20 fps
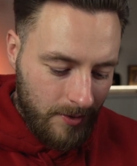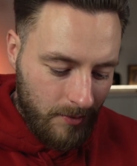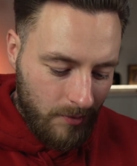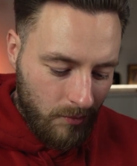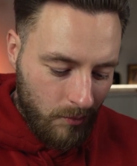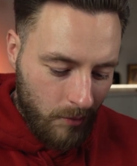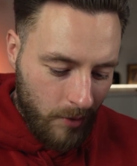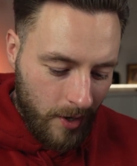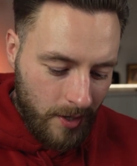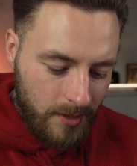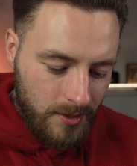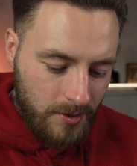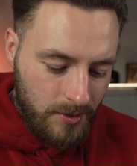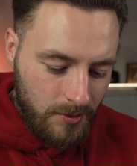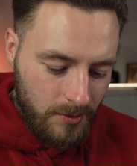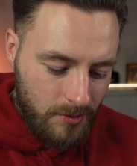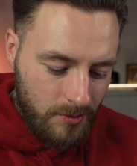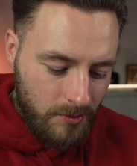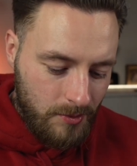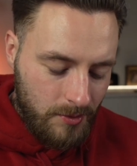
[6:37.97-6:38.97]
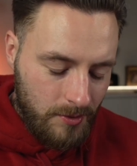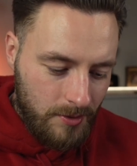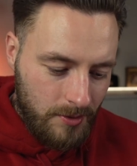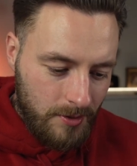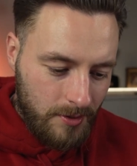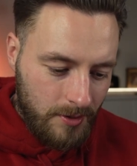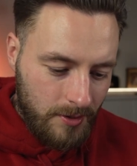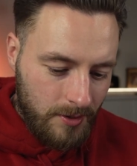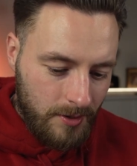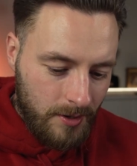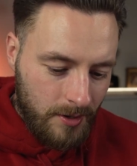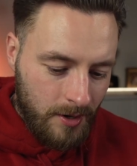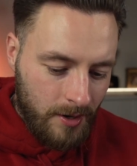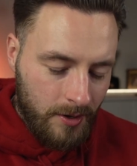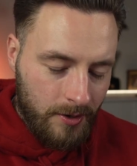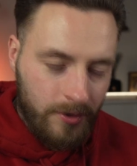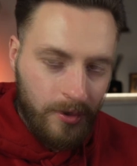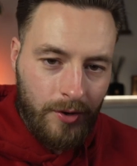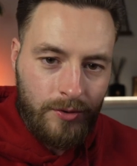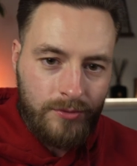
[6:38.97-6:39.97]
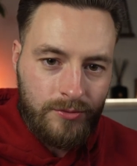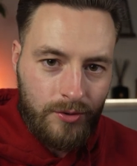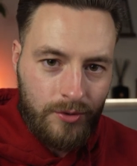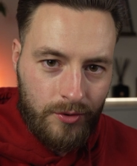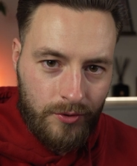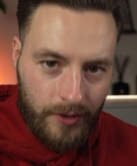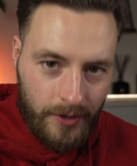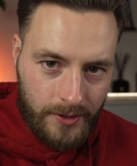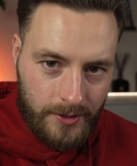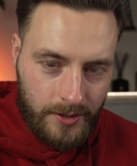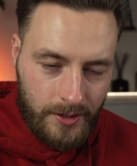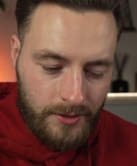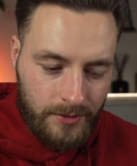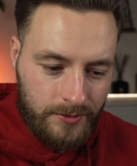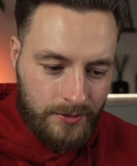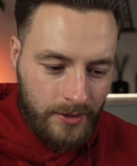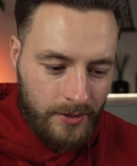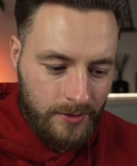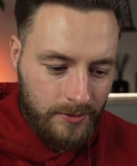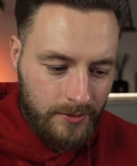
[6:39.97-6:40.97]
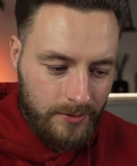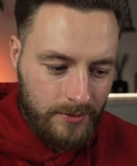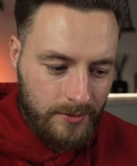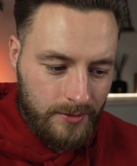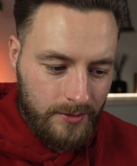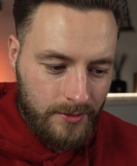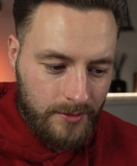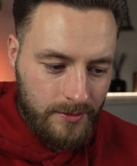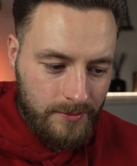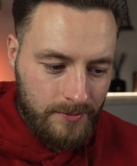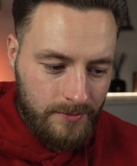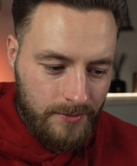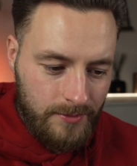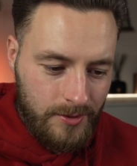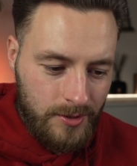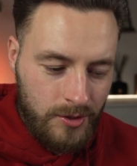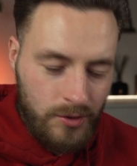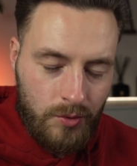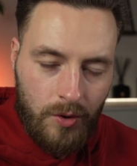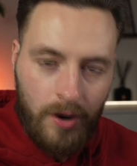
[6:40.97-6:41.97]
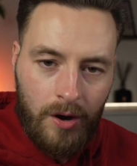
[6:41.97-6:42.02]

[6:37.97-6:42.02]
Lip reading: when you are going to create content, you